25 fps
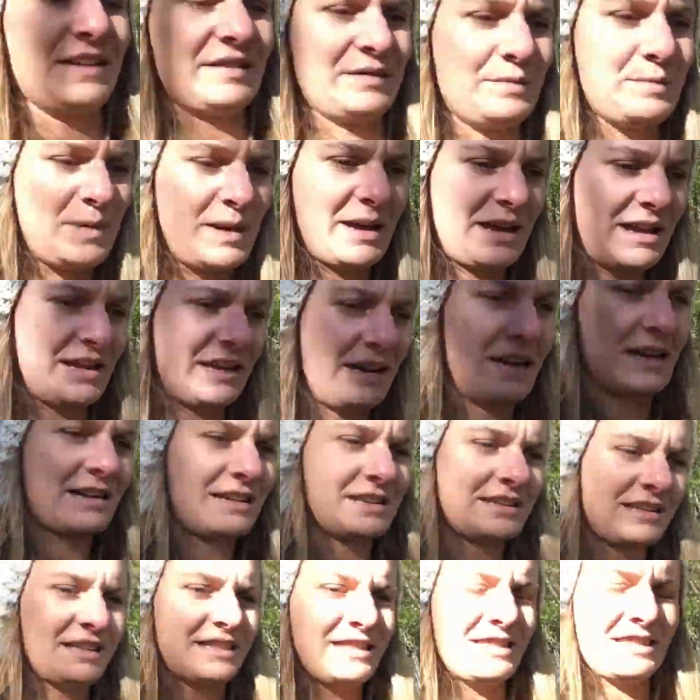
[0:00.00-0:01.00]
has
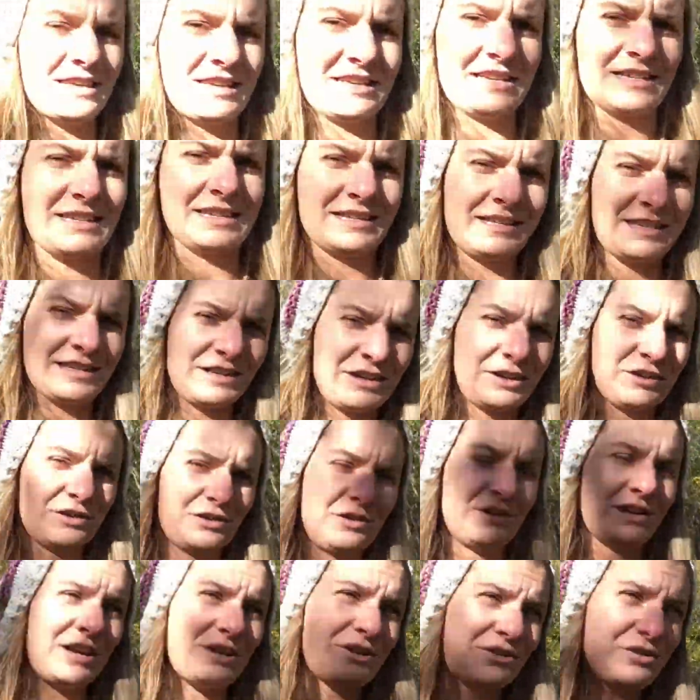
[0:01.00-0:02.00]
been this
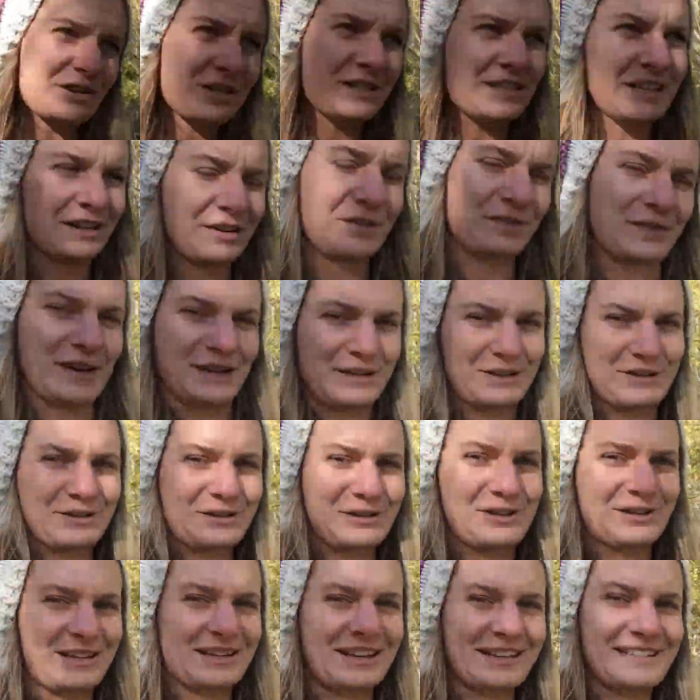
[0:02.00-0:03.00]
interesting effect
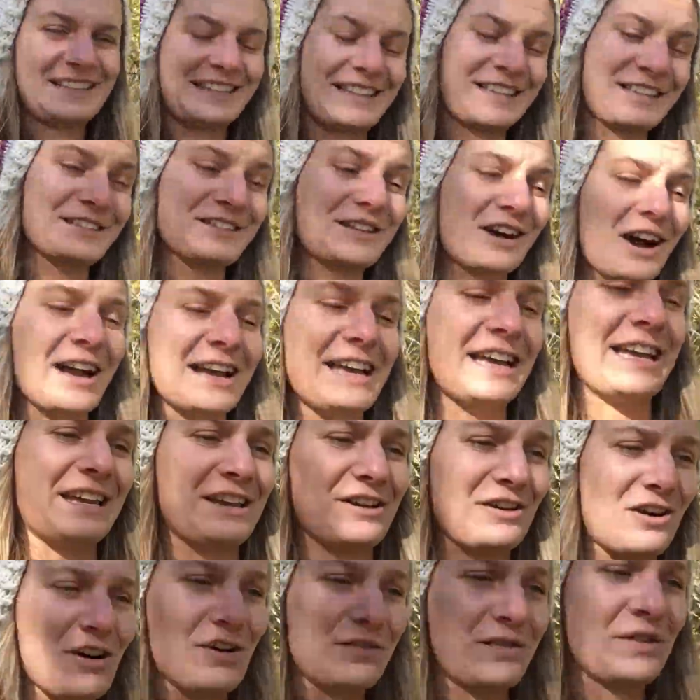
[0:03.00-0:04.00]
on the
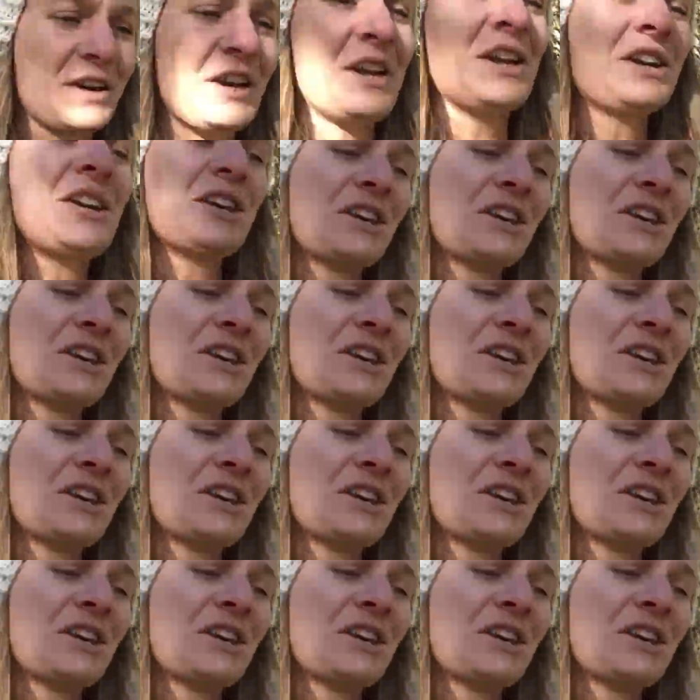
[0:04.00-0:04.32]
psyche of